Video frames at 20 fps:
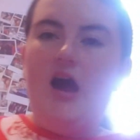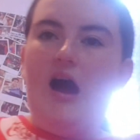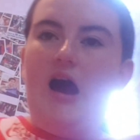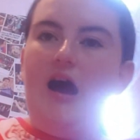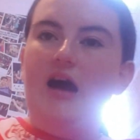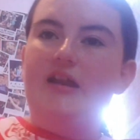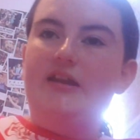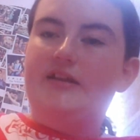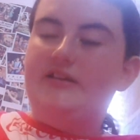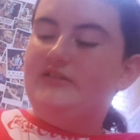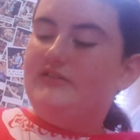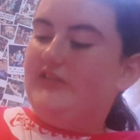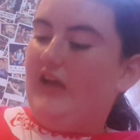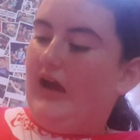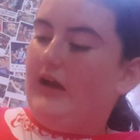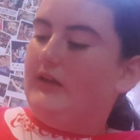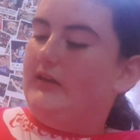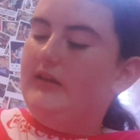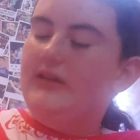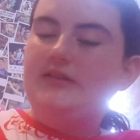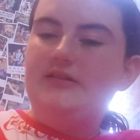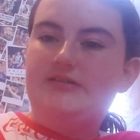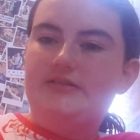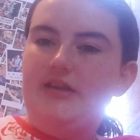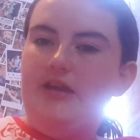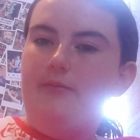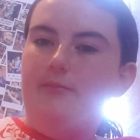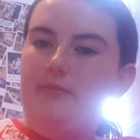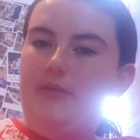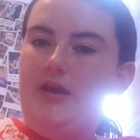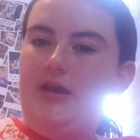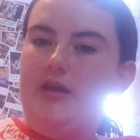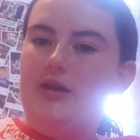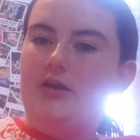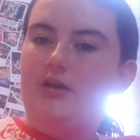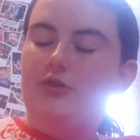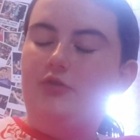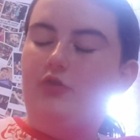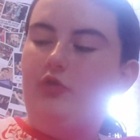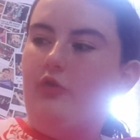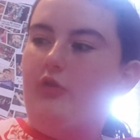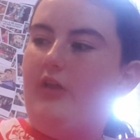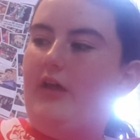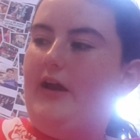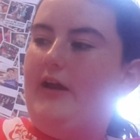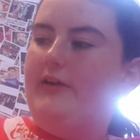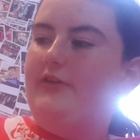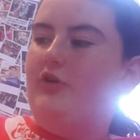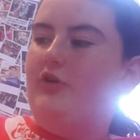are exactly the same make, so that I